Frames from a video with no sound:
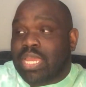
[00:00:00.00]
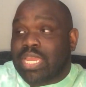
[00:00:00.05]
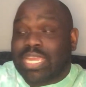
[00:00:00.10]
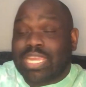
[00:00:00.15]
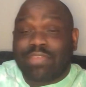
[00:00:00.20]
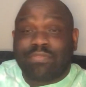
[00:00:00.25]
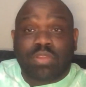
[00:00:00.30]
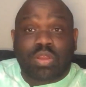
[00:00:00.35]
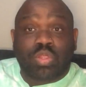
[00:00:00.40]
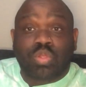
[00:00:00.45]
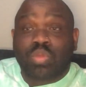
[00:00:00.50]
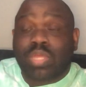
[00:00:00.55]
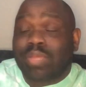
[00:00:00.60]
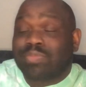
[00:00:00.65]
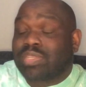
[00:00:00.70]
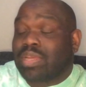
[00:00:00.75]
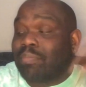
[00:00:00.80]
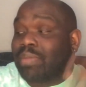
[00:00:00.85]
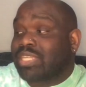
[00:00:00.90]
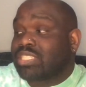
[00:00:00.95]
Even though you keep
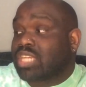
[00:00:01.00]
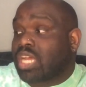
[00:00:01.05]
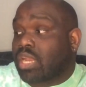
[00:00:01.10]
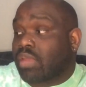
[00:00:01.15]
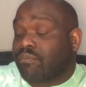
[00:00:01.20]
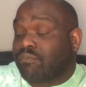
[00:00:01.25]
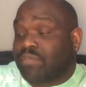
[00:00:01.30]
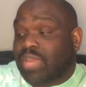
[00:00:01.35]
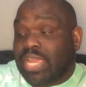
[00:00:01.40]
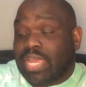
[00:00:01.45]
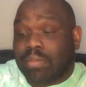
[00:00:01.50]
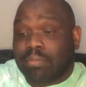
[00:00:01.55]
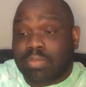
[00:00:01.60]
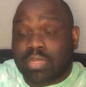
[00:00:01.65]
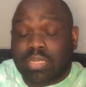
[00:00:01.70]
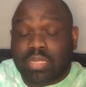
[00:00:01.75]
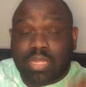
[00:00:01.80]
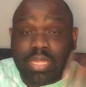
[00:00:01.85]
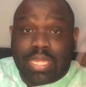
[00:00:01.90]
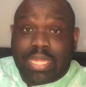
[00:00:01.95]
talking about y'all a
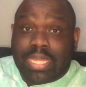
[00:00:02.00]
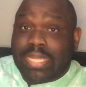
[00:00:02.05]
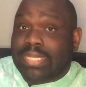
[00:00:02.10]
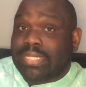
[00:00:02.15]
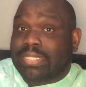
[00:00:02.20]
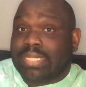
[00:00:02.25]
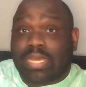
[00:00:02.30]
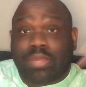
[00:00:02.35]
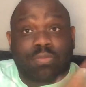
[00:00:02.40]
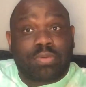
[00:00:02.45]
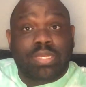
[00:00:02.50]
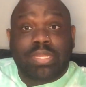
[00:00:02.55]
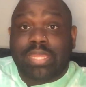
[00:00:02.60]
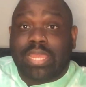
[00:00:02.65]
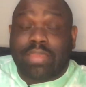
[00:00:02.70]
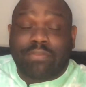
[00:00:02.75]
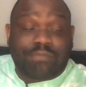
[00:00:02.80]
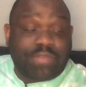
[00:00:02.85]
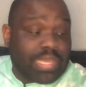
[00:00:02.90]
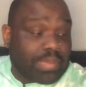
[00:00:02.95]
family, y'all really
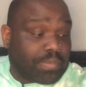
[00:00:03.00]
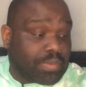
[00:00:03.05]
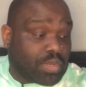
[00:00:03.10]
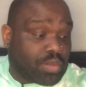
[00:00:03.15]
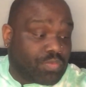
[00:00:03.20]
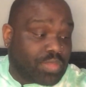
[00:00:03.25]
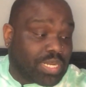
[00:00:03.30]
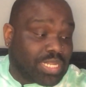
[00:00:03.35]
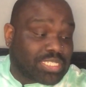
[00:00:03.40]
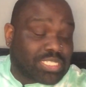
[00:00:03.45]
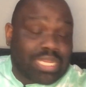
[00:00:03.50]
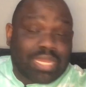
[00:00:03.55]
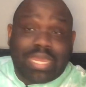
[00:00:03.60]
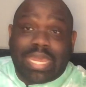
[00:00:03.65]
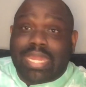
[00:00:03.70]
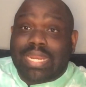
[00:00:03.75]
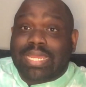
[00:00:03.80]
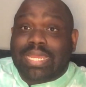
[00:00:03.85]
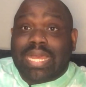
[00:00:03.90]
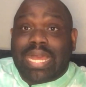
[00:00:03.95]
ain't family. The only thing that y'all
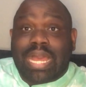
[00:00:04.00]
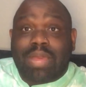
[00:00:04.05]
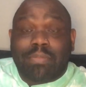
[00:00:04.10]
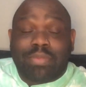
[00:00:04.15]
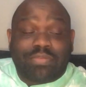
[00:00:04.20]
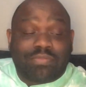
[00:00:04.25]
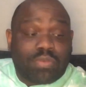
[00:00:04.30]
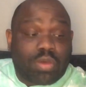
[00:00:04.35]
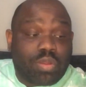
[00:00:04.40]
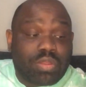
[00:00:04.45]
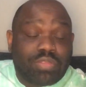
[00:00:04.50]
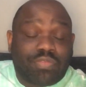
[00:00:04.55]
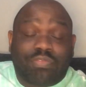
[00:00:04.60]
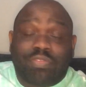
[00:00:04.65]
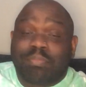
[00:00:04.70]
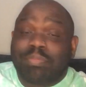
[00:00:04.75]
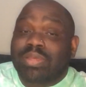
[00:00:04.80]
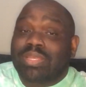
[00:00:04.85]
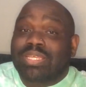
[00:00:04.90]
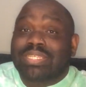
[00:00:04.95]
got in common, only
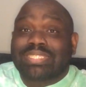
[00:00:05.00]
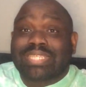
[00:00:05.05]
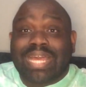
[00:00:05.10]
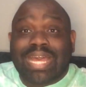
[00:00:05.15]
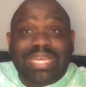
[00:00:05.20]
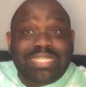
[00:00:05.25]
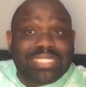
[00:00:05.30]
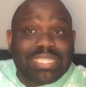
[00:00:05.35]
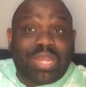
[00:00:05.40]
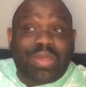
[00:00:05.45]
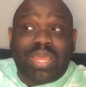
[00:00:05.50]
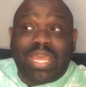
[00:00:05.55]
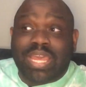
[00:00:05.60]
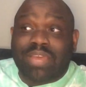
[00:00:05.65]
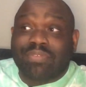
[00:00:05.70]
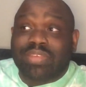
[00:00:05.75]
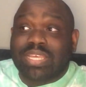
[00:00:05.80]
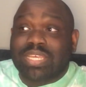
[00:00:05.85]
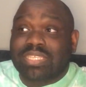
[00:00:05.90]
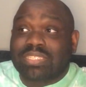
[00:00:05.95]
familiar ties y'all
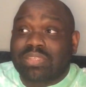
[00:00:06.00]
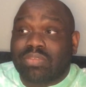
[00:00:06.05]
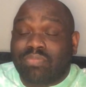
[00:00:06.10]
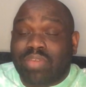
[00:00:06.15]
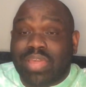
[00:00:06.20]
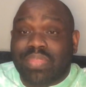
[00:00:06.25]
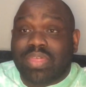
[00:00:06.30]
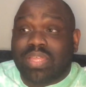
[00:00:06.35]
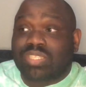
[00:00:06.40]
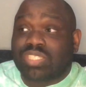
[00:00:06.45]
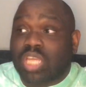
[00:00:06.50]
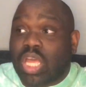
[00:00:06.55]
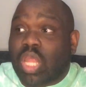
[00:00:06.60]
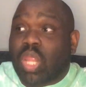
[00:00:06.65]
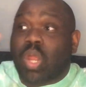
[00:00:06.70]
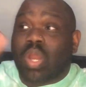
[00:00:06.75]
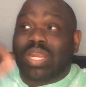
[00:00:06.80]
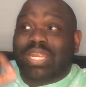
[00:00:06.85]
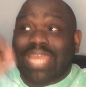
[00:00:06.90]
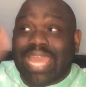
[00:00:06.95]
have is the fact that y'all
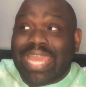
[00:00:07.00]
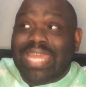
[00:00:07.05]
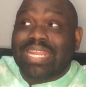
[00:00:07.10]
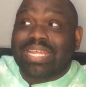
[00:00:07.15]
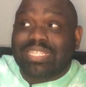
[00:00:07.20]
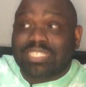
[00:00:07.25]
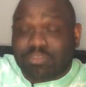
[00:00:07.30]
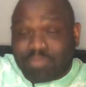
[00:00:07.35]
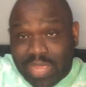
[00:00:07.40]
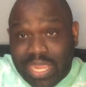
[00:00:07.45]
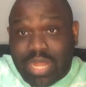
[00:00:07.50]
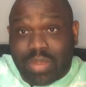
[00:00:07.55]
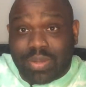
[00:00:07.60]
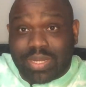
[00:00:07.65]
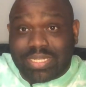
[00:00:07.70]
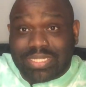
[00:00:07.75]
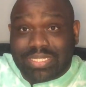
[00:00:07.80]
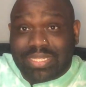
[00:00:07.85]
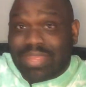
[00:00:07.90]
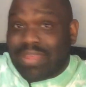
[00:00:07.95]
are Kanan's
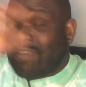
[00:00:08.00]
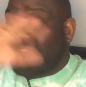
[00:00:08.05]
parents.